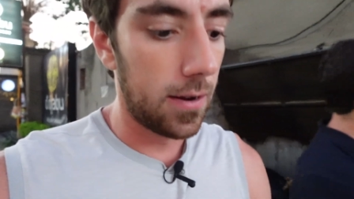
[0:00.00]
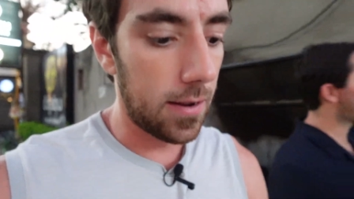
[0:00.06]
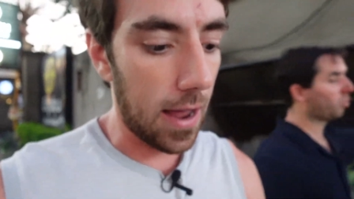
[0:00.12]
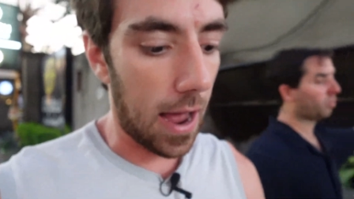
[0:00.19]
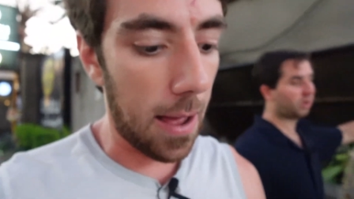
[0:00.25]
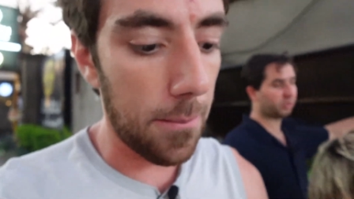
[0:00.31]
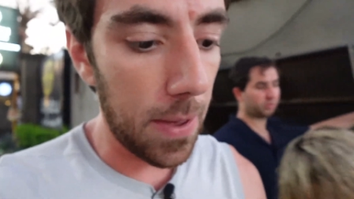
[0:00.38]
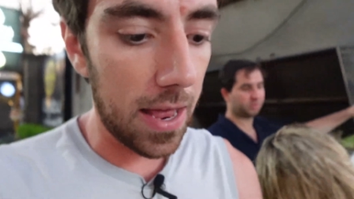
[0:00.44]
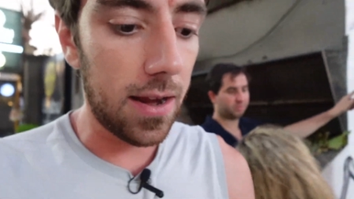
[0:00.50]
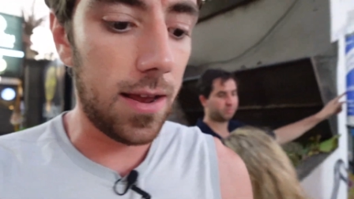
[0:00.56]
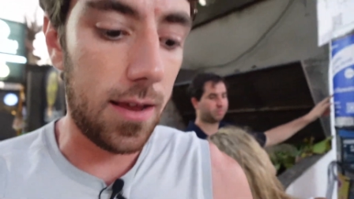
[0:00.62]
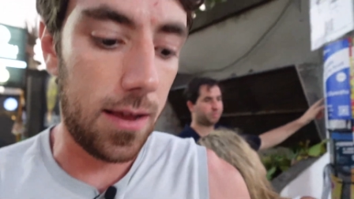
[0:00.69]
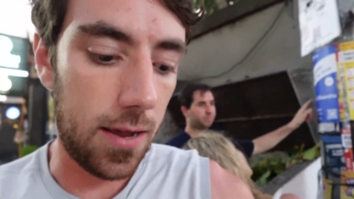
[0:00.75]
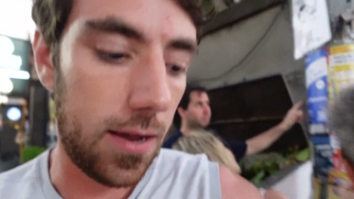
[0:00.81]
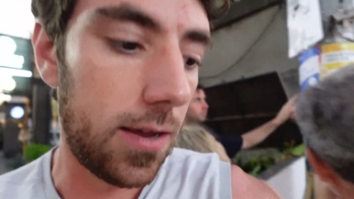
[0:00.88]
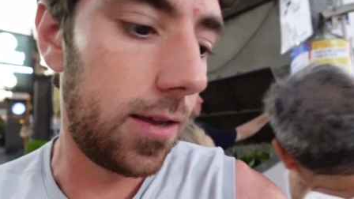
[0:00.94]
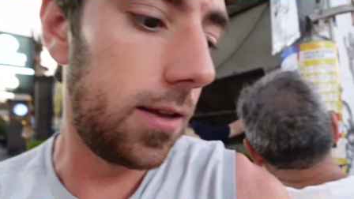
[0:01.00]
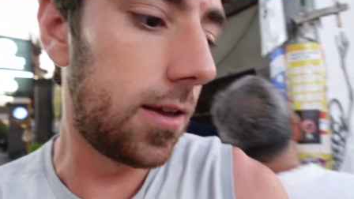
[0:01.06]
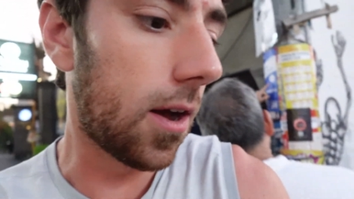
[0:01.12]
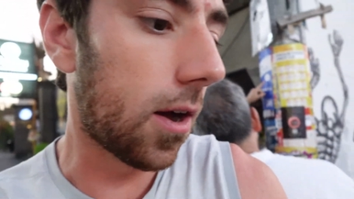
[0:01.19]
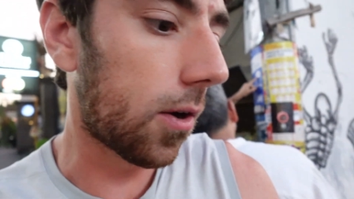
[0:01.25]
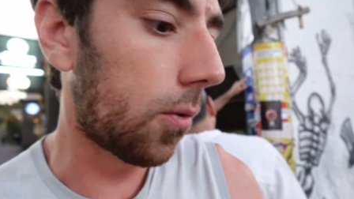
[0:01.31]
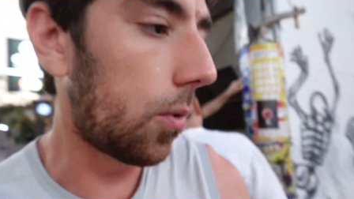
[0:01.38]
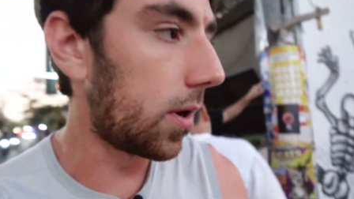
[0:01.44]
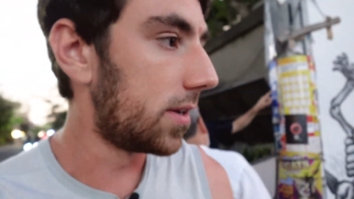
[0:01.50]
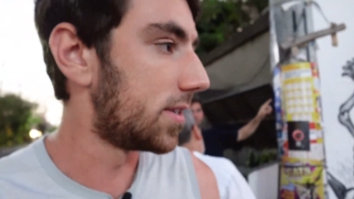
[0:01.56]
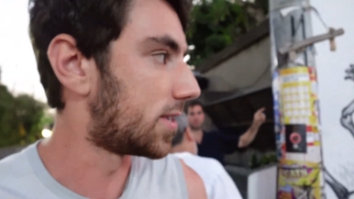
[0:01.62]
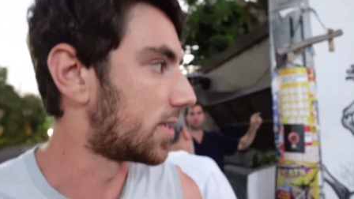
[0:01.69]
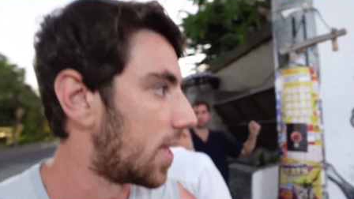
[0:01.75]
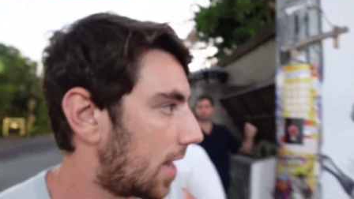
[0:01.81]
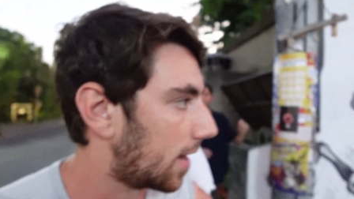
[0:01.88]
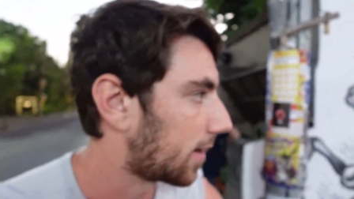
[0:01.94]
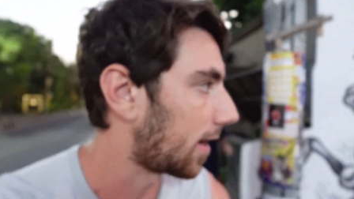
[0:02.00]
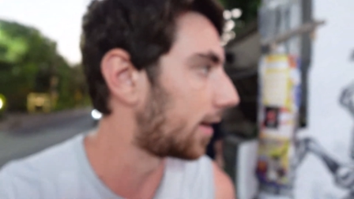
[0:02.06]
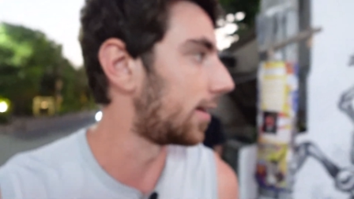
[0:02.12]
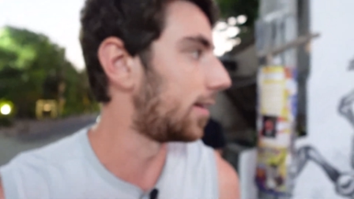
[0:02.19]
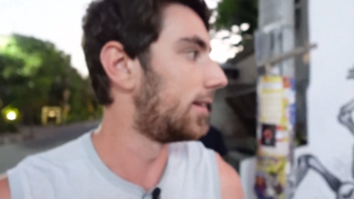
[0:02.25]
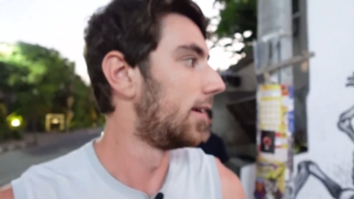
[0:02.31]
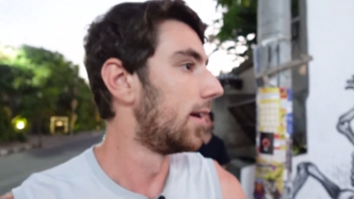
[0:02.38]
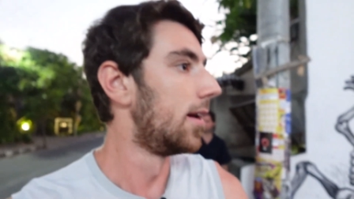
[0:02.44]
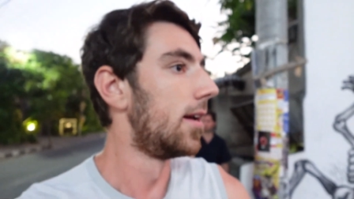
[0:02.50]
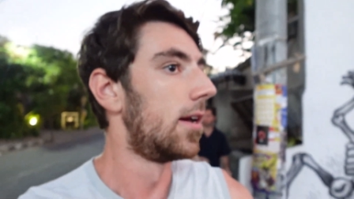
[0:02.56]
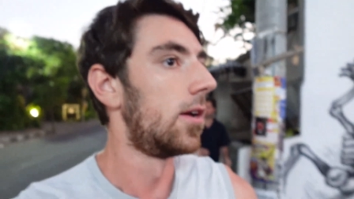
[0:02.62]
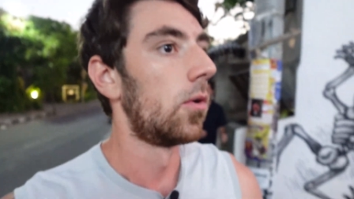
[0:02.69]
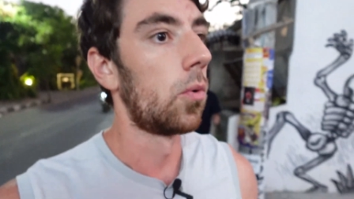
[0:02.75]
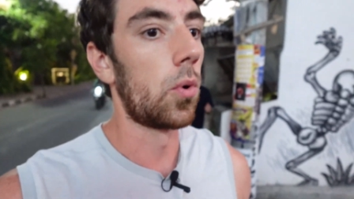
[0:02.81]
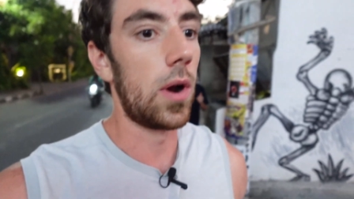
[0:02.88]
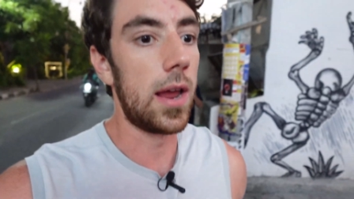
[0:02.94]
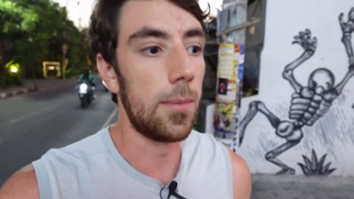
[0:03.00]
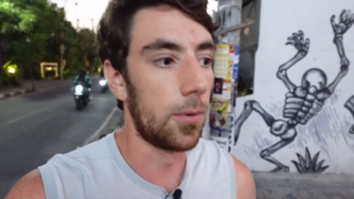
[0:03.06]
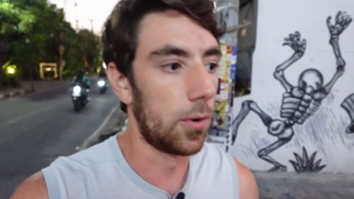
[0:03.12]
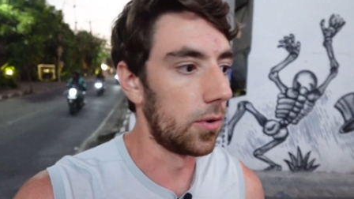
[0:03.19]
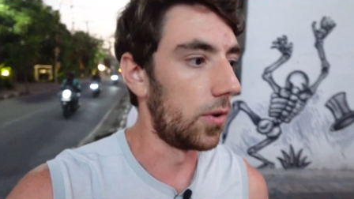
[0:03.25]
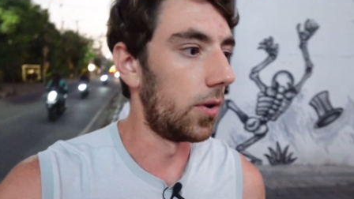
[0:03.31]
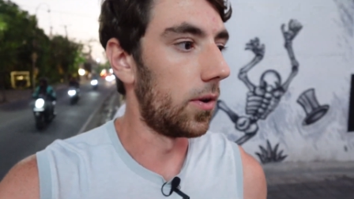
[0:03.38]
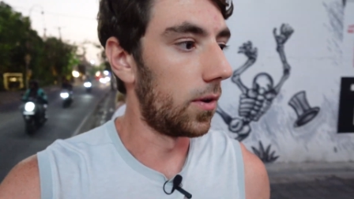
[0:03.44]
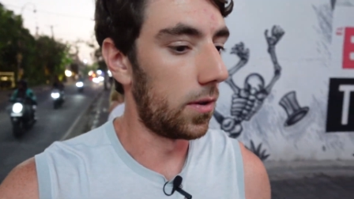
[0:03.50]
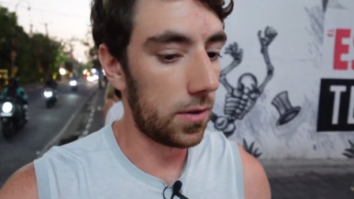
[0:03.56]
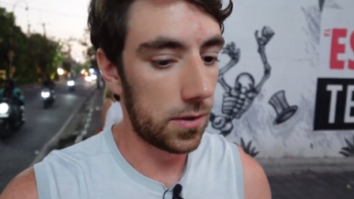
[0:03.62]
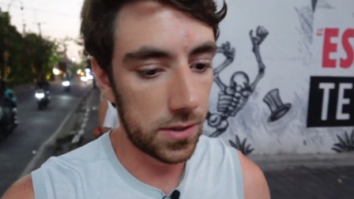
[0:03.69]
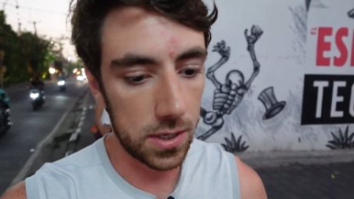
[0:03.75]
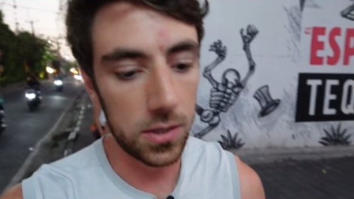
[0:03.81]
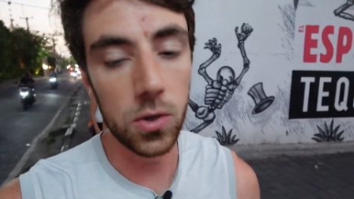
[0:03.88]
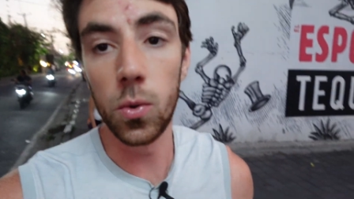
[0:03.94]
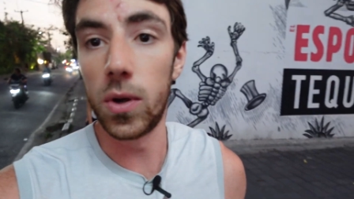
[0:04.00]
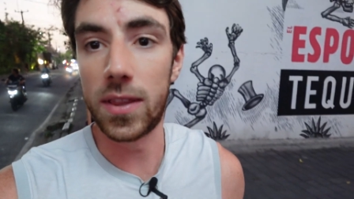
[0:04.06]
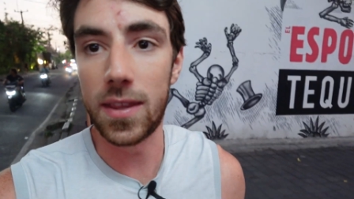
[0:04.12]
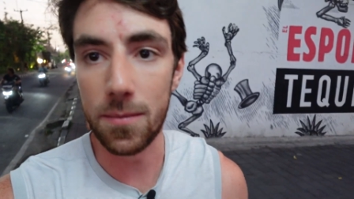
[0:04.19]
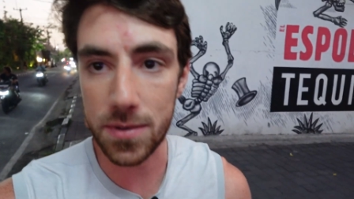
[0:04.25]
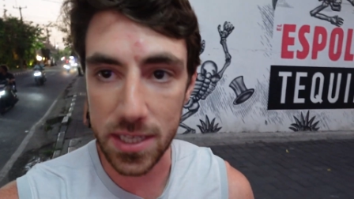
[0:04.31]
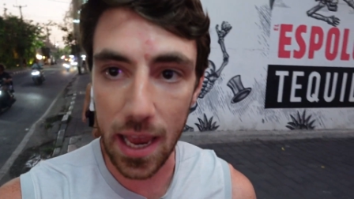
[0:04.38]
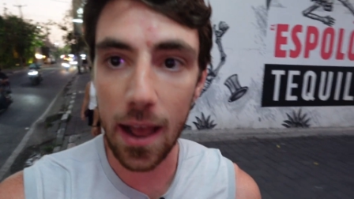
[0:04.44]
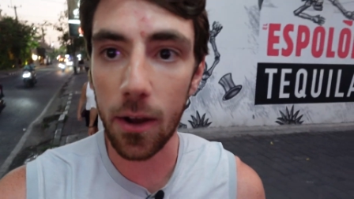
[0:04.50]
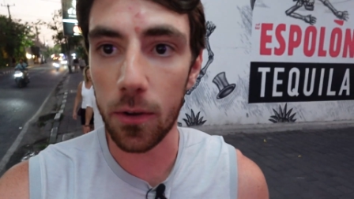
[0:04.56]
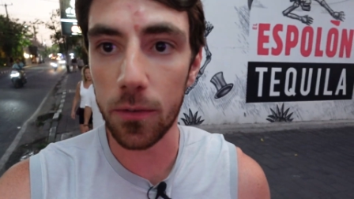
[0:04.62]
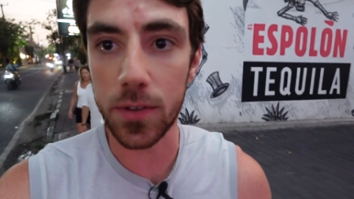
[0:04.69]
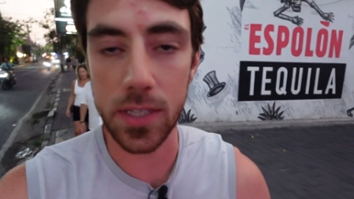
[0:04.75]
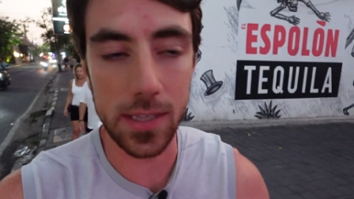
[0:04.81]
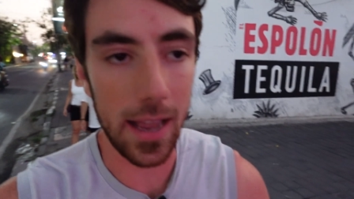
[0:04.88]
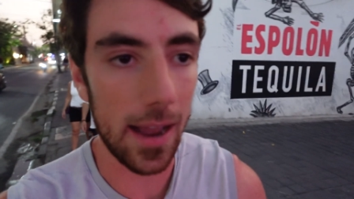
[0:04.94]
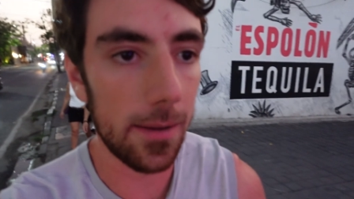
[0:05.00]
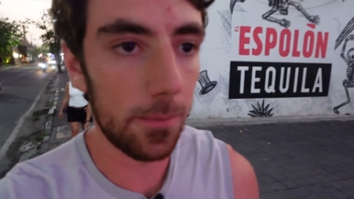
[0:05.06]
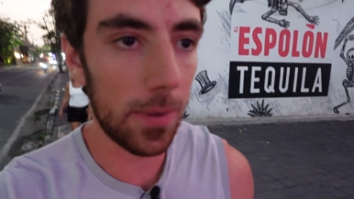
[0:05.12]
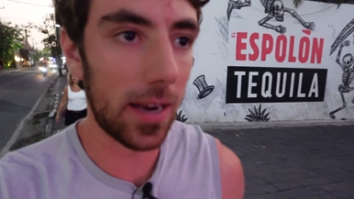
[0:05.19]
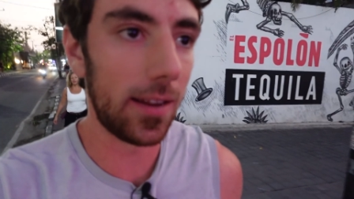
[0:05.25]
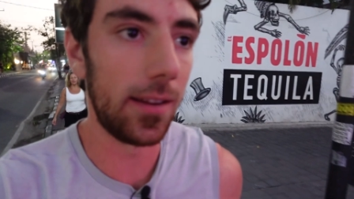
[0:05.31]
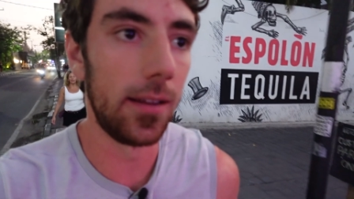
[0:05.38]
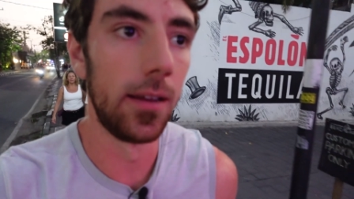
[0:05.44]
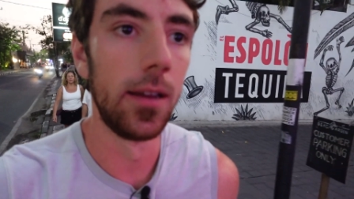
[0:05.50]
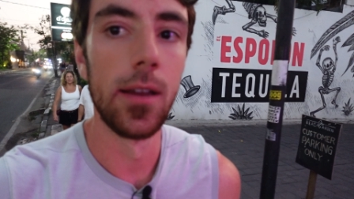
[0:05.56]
Not many young ones that kind of were able to do it themselves. Not many